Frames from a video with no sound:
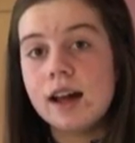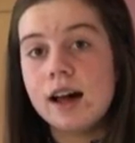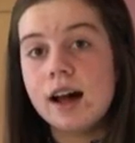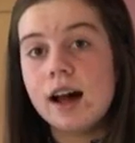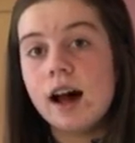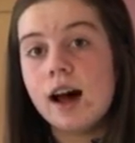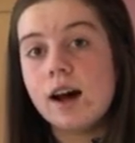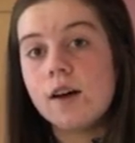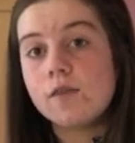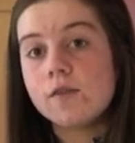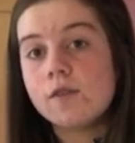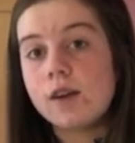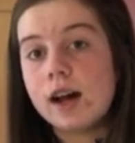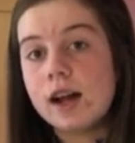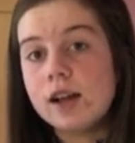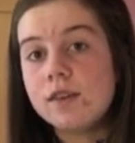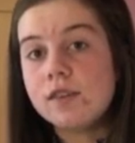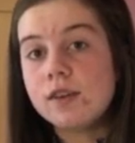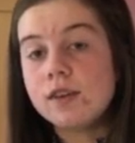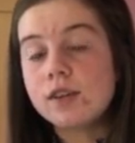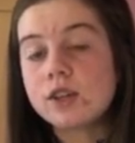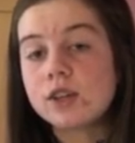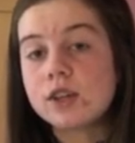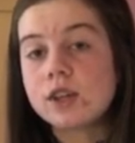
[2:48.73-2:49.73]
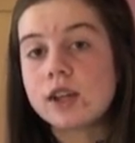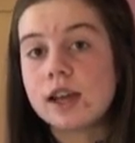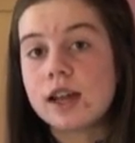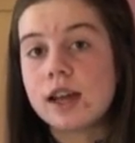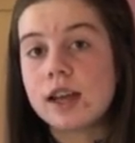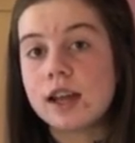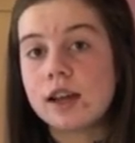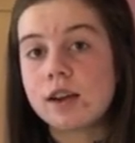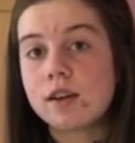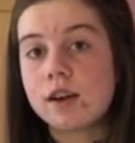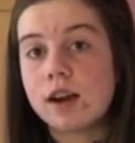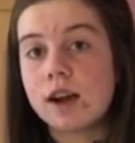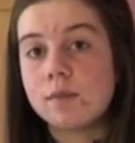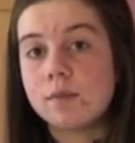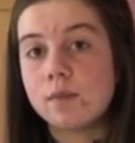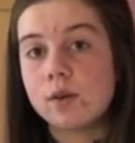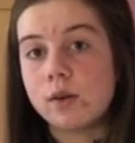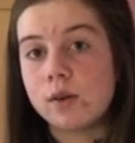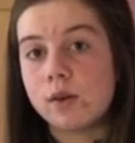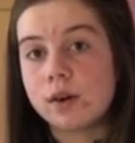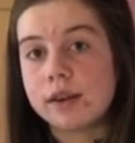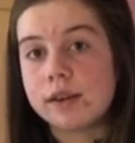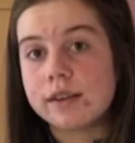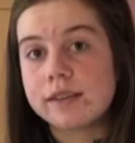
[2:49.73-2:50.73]
A 500 kilogram
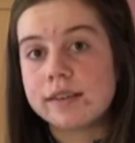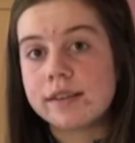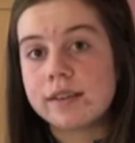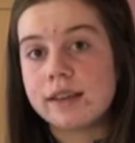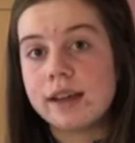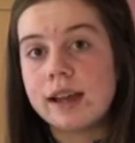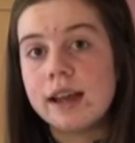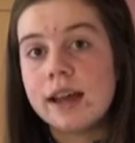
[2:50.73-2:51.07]
horse